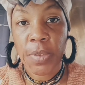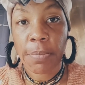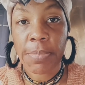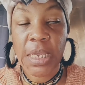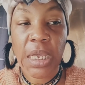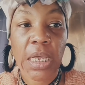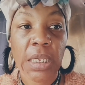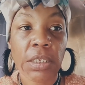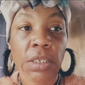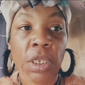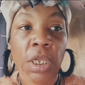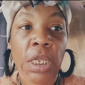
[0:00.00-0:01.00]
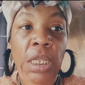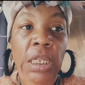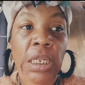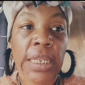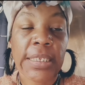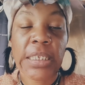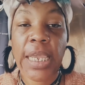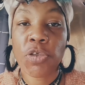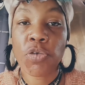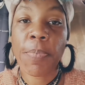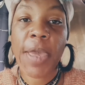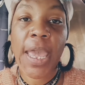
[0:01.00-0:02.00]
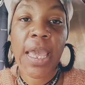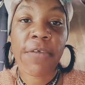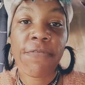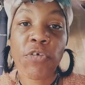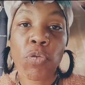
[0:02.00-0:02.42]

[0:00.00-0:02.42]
because let's say you pay for